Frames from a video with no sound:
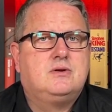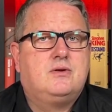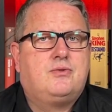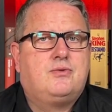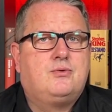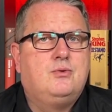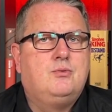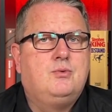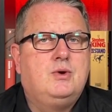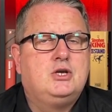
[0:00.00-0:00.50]

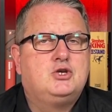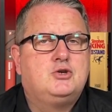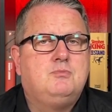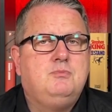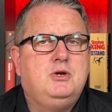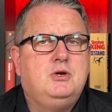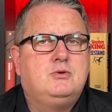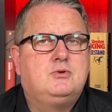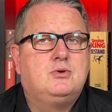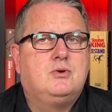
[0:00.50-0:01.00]
through which
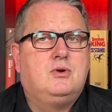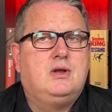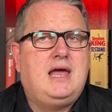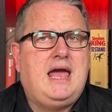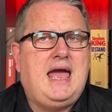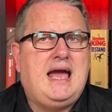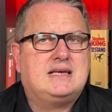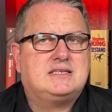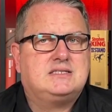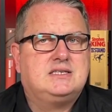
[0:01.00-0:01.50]
mutual
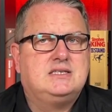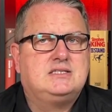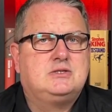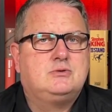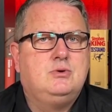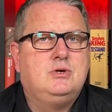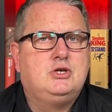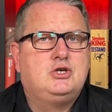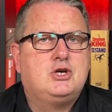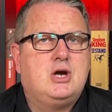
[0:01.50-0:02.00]
access
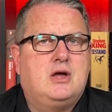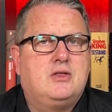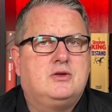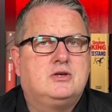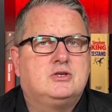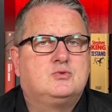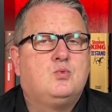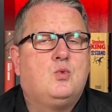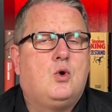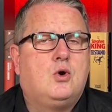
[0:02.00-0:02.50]
to each
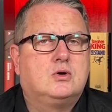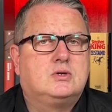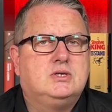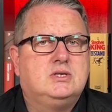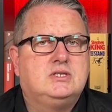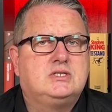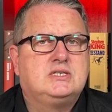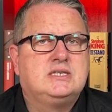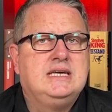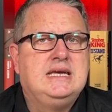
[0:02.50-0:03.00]
other's
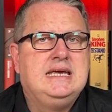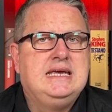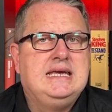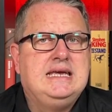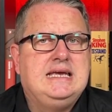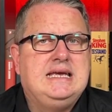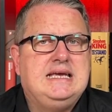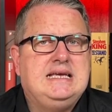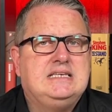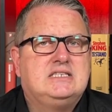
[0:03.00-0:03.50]
waters
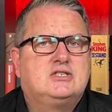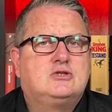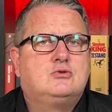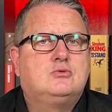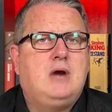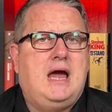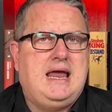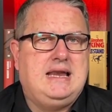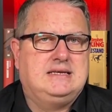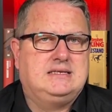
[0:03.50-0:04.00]
is
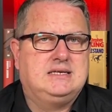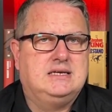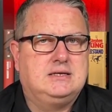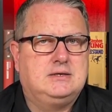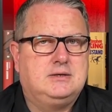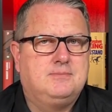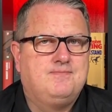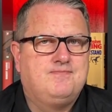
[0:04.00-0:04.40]
granted.